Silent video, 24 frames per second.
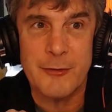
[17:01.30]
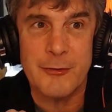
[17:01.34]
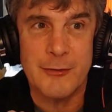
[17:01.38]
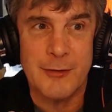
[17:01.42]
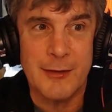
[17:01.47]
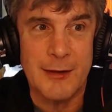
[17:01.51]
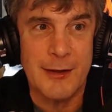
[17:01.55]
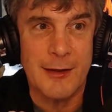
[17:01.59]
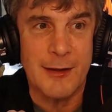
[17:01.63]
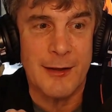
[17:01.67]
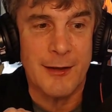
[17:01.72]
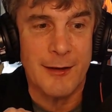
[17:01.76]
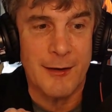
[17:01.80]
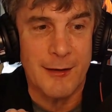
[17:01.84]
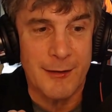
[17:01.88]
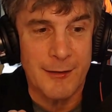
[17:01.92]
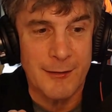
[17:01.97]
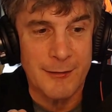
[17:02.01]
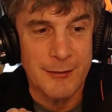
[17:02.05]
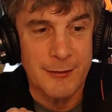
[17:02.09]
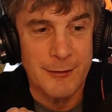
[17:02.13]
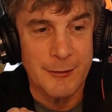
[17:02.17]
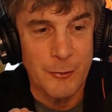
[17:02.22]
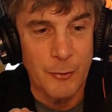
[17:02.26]
watch
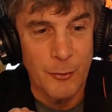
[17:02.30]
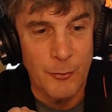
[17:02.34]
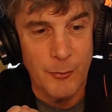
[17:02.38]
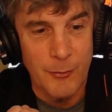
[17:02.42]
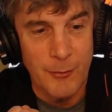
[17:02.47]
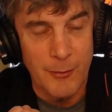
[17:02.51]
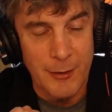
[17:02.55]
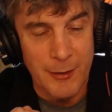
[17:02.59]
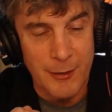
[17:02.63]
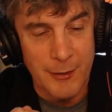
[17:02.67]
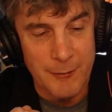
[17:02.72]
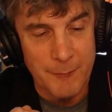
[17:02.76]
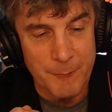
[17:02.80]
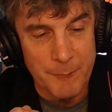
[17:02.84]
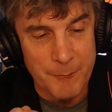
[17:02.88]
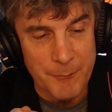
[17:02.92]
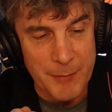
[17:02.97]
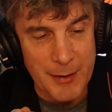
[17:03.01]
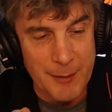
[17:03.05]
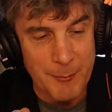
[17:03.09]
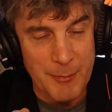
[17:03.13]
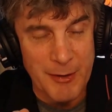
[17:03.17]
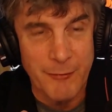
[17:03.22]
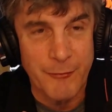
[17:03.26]
the new
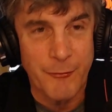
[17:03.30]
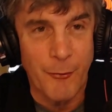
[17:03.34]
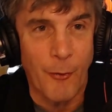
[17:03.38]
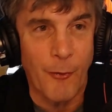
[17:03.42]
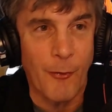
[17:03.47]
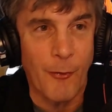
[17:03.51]
baby